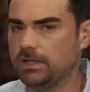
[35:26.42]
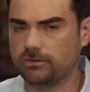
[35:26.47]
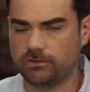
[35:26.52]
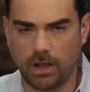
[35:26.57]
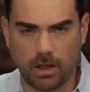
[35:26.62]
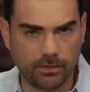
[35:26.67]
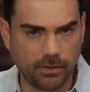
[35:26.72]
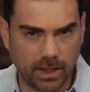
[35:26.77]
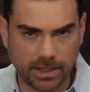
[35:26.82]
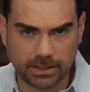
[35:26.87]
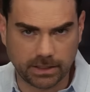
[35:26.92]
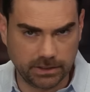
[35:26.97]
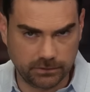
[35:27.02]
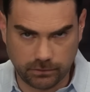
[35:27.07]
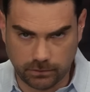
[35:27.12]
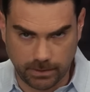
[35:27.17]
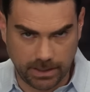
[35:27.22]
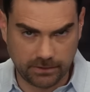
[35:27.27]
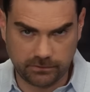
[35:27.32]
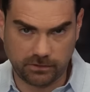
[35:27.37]
is unlikely
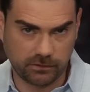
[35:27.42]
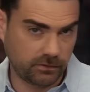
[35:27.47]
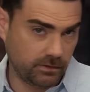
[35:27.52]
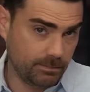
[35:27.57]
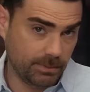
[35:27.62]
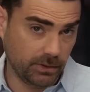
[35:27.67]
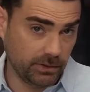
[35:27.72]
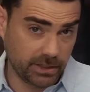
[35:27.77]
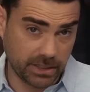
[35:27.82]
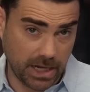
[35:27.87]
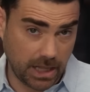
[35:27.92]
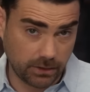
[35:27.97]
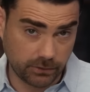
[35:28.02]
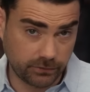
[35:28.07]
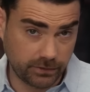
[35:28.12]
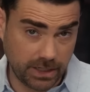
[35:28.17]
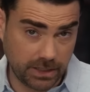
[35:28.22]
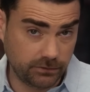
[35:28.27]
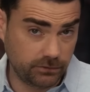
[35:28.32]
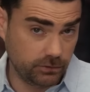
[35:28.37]
to grant $60 billion
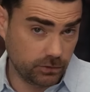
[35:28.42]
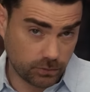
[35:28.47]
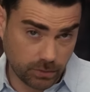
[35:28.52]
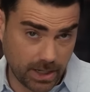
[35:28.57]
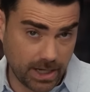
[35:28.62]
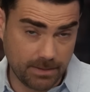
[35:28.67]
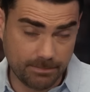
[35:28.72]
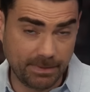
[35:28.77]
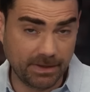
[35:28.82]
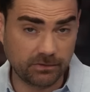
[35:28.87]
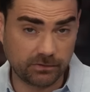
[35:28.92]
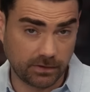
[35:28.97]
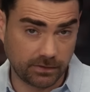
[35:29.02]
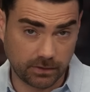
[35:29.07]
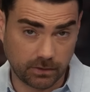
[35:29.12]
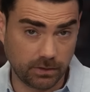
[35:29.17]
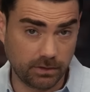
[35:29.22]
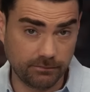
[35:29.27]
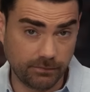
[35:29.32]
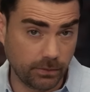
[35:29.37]
in aid to Ukraine based on
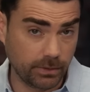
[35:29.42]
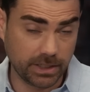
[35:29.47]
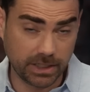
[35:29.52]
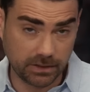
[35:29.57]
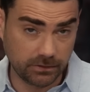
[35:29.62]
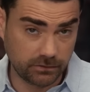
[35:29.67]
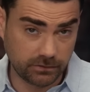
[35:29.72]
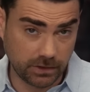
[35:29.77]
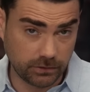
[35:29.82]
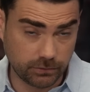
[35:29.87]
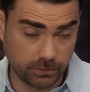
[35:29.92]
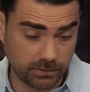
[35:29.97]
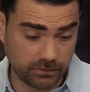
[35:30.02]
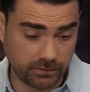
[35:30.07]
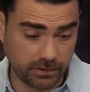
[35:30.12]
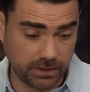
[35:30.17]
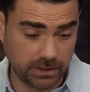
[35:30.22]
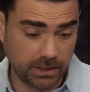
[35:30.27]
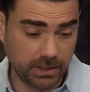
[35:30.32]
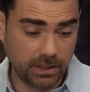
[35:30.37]
the current voting
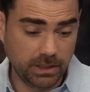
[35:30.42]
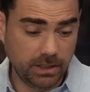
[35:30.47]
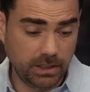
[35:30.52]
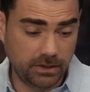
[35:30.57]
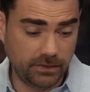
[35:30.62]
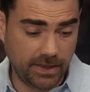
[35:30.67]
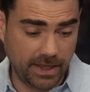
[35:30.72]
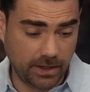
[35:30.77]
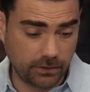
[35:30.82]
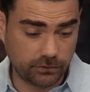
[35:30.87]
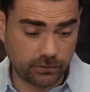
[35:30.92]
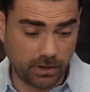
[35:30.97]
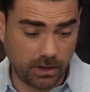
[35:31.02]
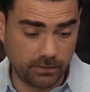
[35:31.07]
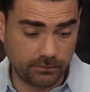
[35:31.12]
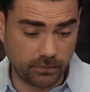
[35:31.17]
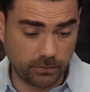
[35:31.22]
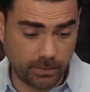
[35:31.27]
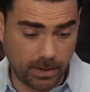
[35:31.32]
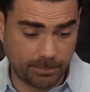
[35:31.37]
constituency in the House
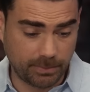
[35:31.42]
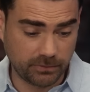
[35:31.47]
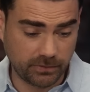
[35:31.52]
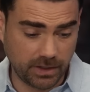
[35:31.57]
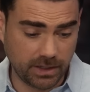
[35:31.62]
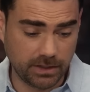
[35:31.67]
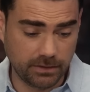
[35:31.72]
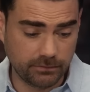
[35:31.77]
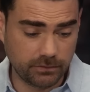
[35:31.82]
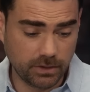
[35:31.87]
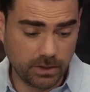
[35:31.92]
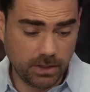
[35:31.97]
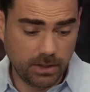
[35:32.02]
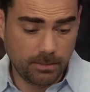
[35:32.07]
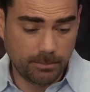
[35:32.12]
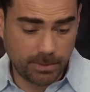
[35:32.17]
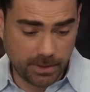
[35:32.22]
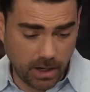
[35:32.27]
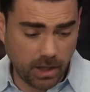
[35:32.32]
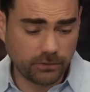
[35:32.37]
of Representatives,
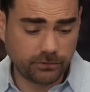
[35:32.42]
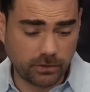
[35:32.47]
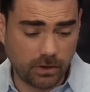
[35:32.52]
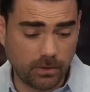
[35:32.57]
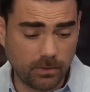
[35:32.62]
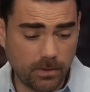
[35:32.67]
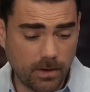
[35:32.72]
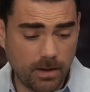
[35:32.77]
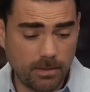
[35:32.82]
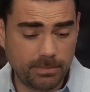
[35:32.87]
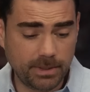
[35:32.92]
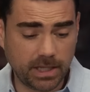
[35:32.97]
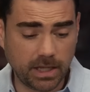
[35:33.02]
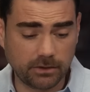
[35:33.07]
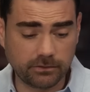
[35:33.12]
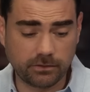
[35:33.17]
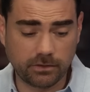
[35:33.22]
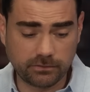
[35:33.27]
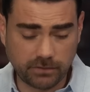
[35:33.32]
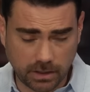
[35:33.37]
but also
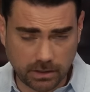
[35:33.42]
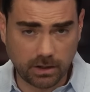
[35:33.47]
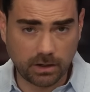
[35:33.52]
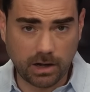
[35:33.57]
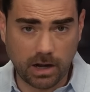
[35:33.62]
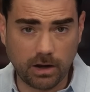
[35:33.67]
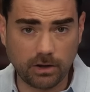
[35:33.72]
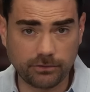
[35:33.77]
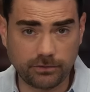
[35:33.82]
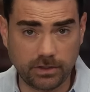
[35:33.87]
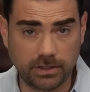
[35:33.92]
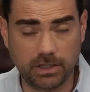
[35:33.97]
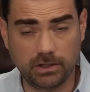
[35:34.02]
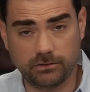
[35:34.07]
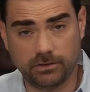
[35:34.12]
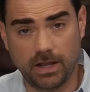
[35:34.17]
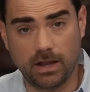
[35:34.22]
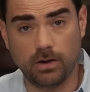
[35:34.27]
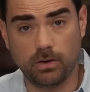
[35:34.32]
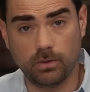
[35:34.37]
because Tucker Carlson
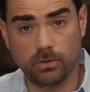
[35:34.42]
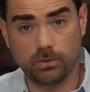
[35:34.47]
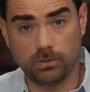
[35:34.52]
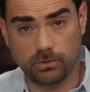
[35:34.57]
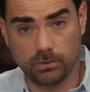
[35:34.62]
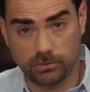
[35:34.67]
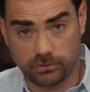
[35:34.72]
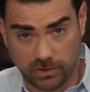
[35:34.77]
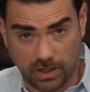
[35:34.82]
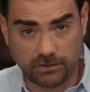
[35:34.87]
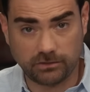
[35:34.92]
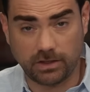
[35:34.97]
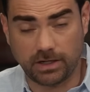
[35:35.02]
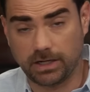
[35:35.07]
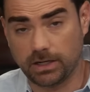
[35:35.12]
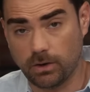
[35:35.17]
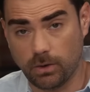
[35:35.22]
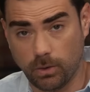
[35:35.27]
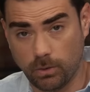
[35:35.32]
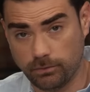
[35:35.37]
is now jet
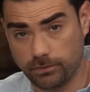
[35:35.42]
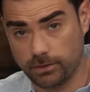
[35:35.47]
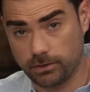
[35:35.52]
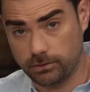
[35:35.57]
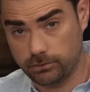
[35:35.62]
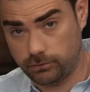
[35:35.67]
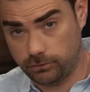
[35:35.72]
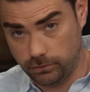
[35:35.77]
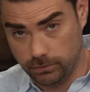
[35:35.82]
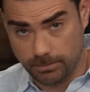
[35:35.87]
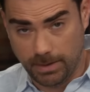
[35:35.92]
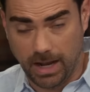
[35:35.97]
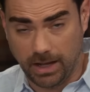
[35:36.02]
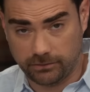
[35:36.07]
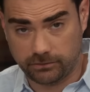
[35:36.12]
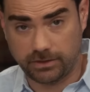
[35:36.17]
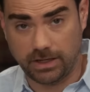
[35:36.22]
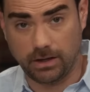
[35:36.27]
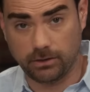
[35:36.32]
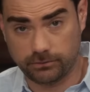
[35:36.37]
setting over to
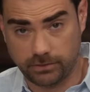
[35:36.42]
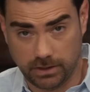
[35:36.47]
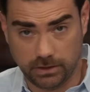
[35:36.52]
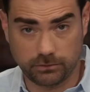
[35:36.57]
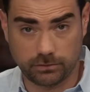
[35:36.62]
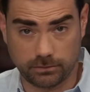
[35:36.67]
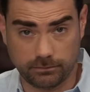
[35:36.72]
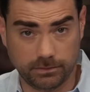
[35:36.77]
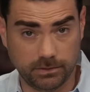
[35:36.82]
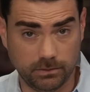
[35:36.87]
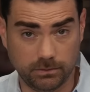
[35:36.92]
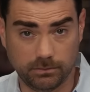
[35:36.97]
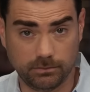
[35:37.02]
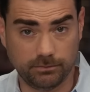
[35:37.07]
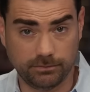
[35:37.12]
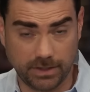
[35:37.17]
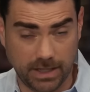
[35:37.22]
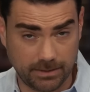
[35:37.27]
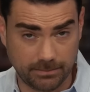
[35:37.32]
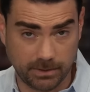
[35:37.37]
Moscow to interview
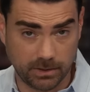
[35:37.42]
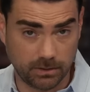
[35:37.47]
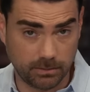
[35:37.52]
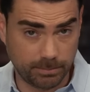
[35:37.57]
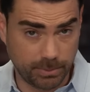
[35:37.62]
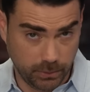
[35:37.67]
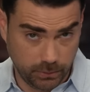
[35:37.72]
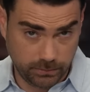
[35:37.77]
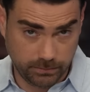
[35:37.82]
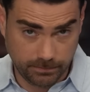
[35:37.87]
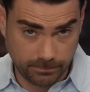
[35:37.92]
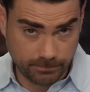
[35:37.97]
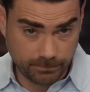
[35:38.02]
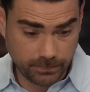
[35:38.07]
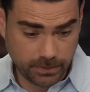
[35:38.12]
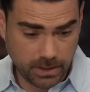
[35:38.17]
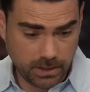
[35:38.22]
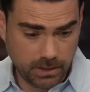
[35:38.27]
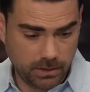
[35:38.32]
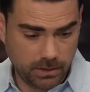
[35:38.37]
Vladimir Putin.
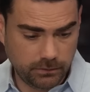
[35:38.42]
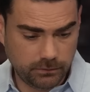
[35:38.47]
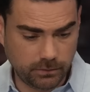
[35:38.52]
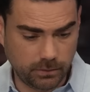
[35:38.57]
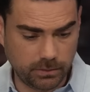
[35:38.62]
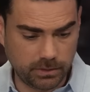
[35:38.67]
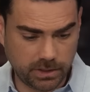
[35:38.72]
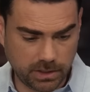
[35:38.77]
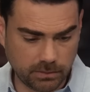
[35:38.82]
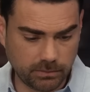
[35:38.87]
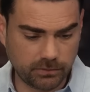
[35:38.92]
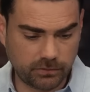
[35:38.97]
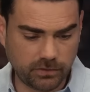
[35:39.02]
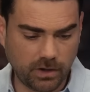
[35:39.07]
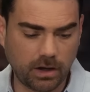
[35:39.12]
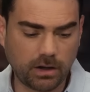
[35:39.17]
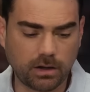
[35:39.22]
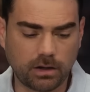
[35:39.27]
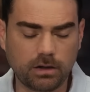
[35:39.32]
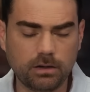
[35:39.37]
So here was
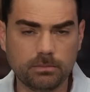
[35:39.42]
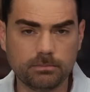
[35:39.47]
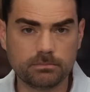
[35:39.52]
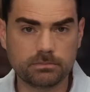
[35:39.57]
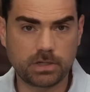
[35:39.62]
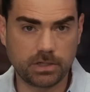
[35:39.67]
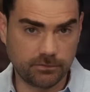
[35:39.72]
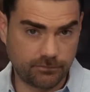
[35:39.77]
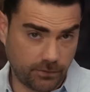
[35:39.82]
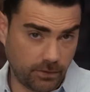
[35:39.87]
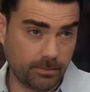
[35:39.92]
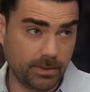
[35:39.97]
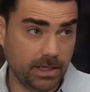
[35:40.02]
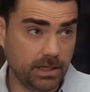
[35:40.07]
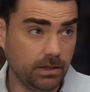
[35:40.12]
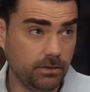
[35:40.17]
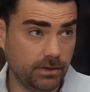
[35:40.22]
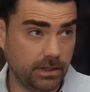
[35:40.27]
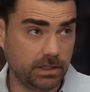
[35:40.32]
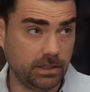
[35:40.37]
Tucker
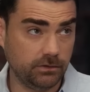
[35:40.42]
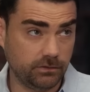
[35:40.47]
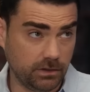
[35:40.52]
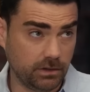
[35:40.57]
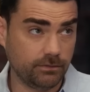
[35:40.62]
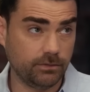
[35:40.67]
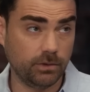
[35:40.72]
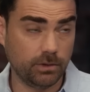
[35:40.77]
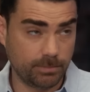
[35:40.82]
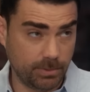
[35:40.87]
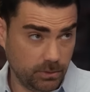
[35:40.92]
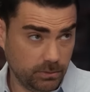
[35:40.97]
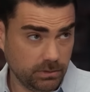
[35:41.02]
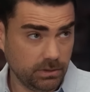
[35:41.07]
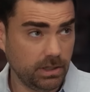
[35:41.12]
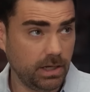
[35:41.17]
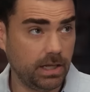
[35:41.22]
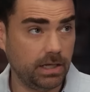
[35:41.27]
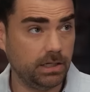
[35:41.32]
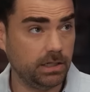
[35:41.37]
confirming that he's interviewing
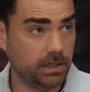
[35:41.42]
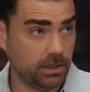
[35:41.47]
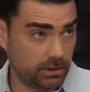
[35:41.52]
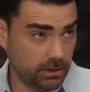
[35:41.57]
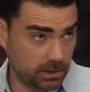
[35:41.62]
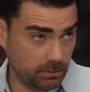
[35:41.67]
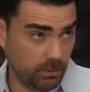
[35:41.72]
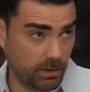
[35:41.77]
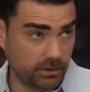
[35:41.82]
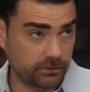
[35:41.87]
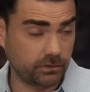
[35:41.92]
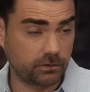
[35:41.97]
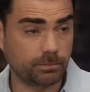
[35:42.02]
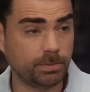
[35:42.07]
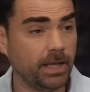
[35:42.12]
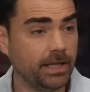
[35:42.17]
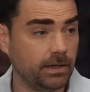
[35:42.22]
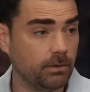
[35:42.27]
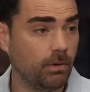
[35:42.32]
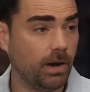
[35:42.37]
Putin, and here he was
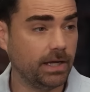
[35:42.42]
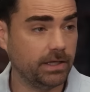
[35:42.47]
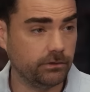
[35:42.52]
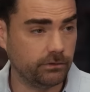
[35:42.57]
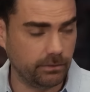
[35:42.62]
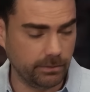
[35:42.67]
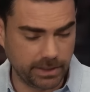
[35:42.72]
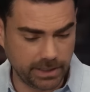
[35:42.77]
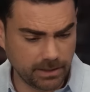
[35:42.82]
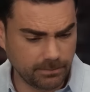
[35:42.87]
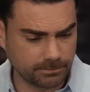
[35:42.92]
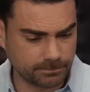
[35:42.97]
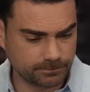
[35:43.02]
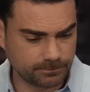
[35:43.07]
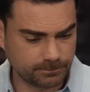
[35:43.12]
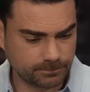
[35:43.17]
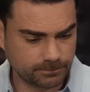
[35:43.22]
explaining why he's doing it.